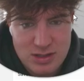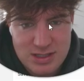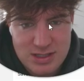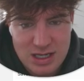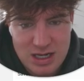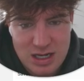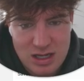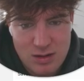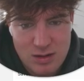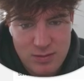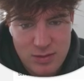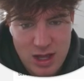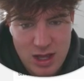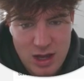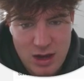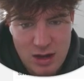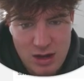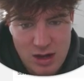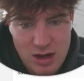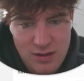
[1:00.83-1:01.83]
sending them
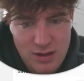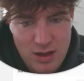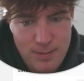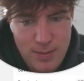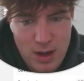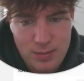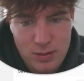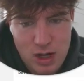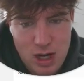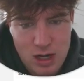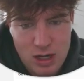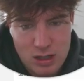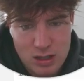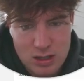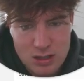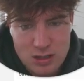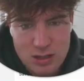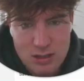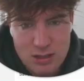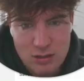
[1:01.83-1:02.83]
there, and then my
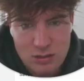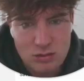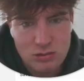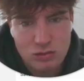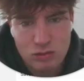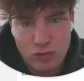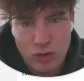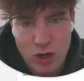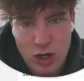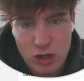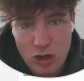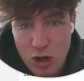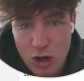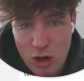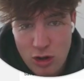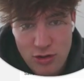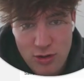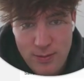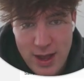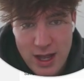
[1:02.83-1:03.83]
product. Where
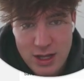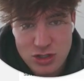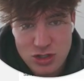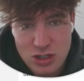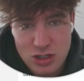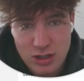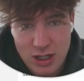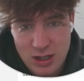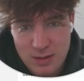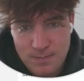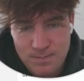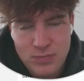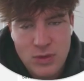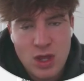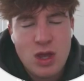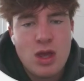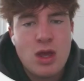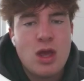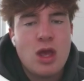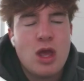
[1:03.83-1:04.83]
all the magic, like,
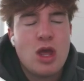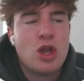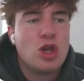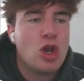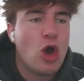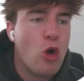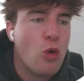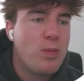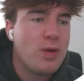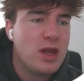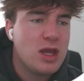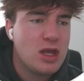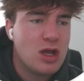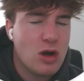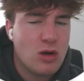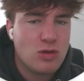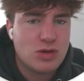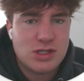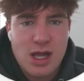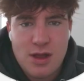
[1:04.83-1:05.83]
nobody
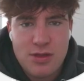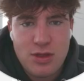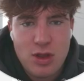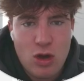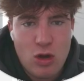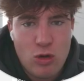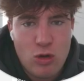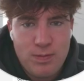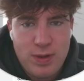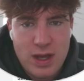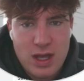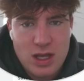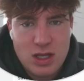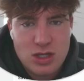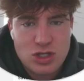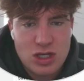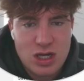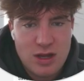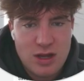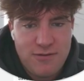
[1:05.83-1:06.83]
goes on the
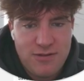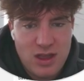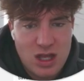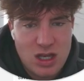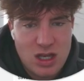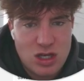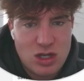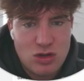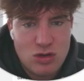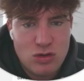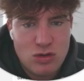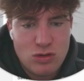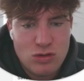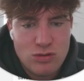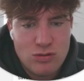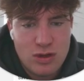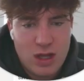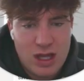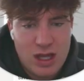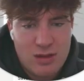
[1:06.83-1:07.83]
homepage, and if they do,
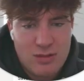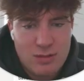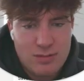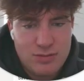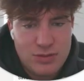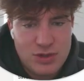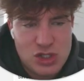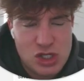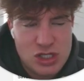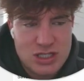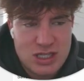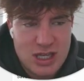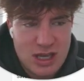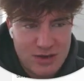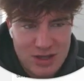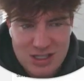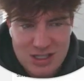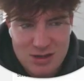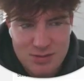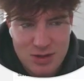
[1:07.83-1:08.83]
like, just have,
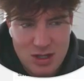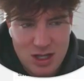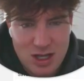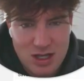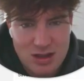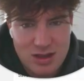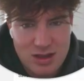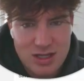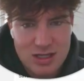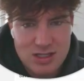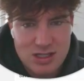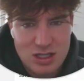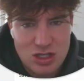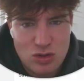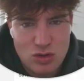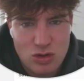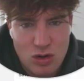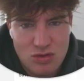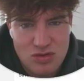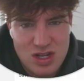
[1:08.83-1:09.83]
like, something like this.
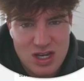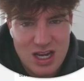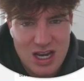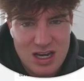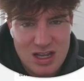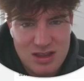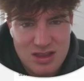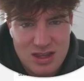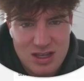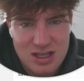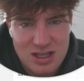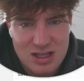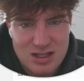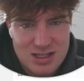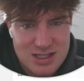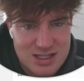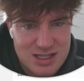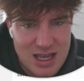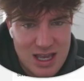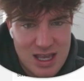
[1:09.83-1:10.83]
Like, you don't need anything
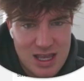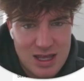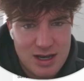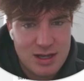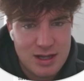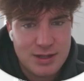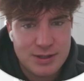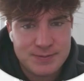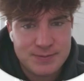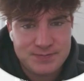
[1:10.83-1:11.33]
insane.